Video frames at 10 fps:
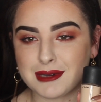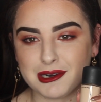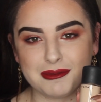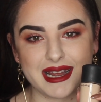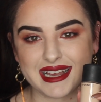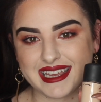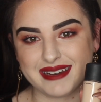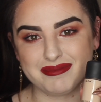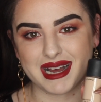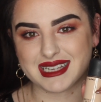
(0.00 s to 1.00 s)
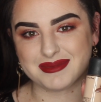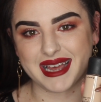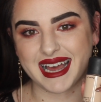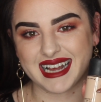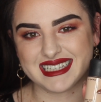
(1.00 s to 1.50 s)
a motorbike heading past
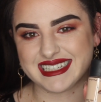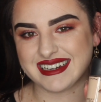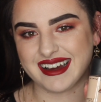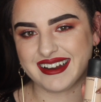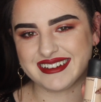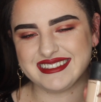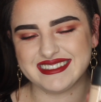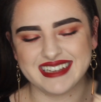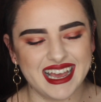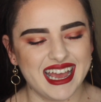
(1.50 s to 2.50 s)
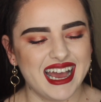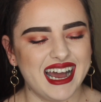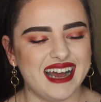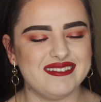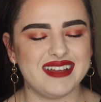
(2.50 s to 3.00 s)
my house, you know.
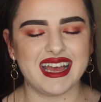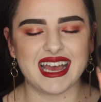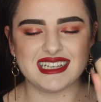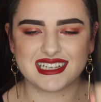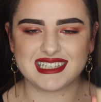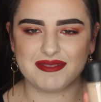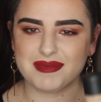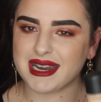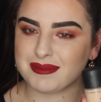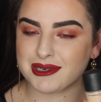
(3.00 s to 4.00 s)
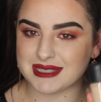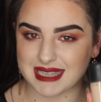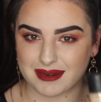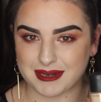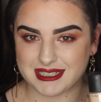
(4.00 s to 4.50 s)
It does have minimal
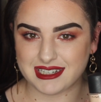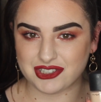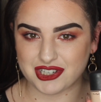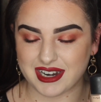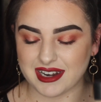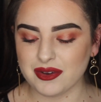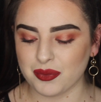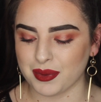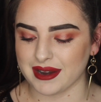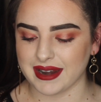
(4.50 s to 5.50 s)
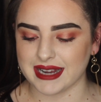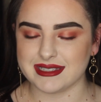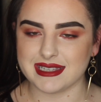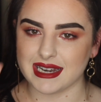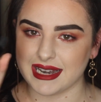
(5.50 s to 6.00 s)
sun protection in it,
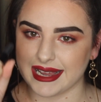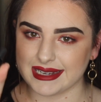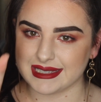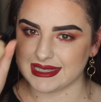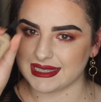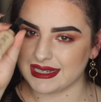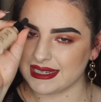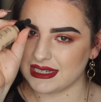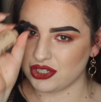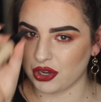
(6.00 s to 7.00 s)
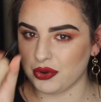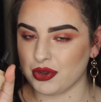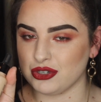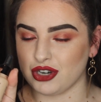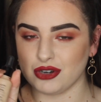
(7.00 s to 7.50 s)
whereas the NYX Total
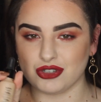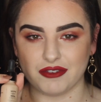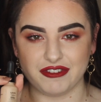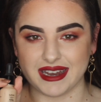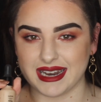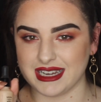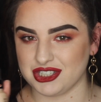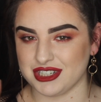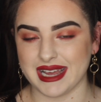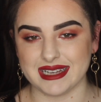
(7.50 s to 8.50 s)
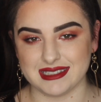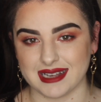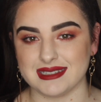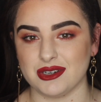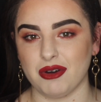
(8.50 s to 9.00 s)
Control Drop foundation, it
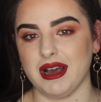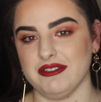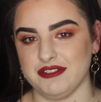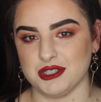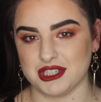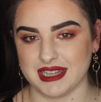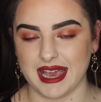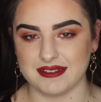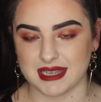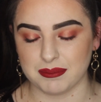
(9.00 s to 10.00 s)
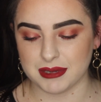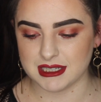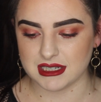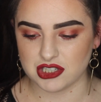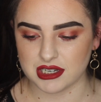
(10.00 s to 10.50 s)
does not unfortunately have sun
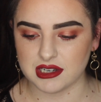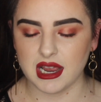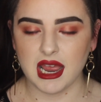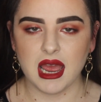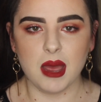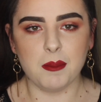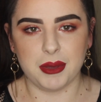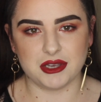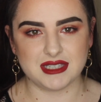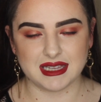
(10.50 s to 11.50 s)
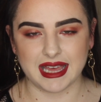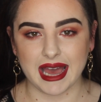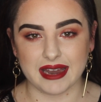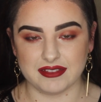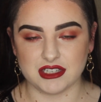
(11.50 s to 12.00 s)
protection. Personally,
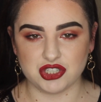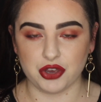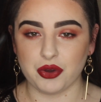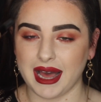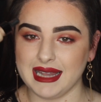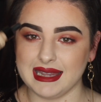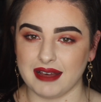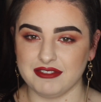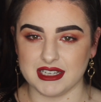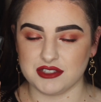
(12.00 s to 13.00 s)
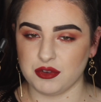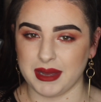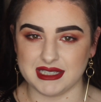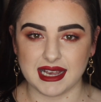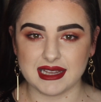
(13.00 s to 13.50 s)
out of the two, I love this for
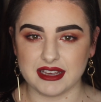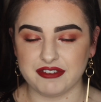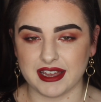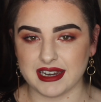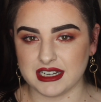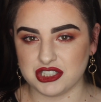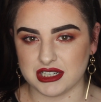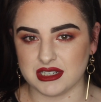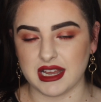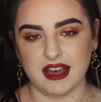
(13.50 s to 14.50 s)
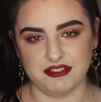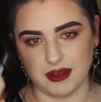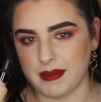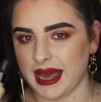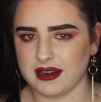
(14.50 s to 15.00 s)
my daily foundation. If
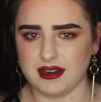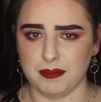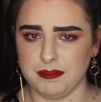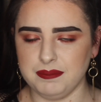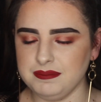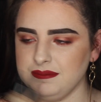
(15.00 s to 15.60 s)
I'm out and